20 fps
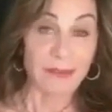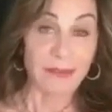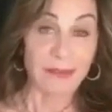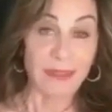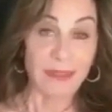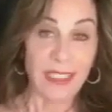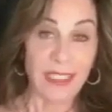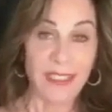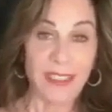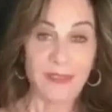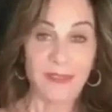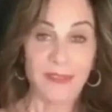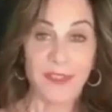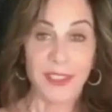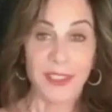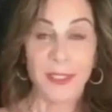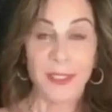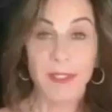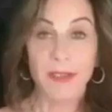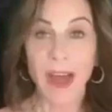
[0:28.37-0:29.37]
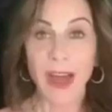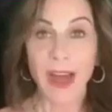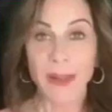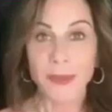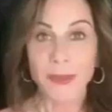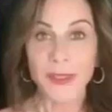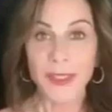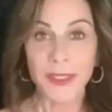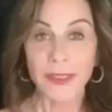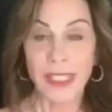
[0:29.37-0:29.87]
and the fear of
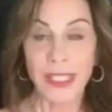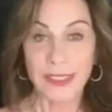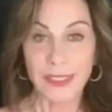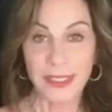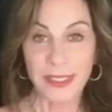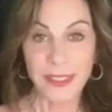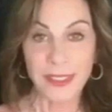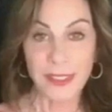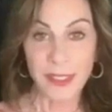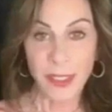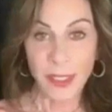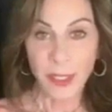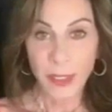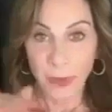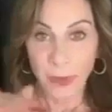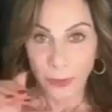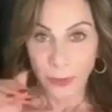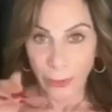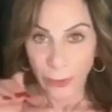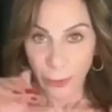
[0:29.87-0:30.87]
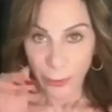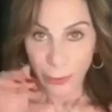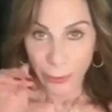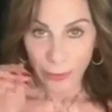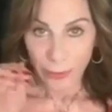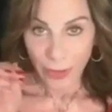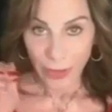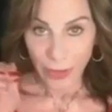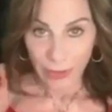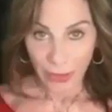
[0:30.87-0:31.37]
obsolescence looms
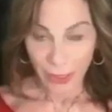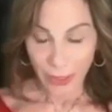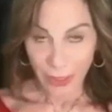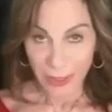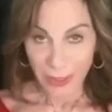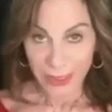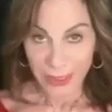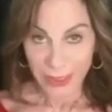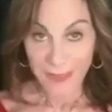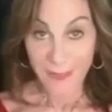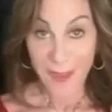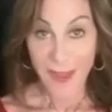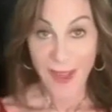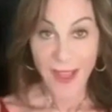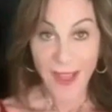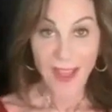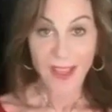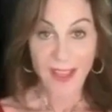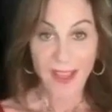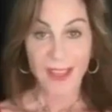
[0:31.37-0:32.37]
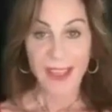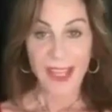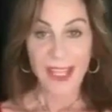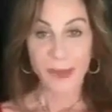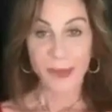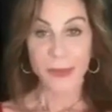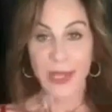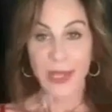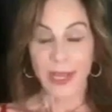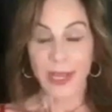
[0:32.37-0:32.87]
large. That's
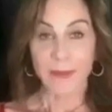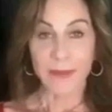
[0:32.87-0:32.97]
why I'm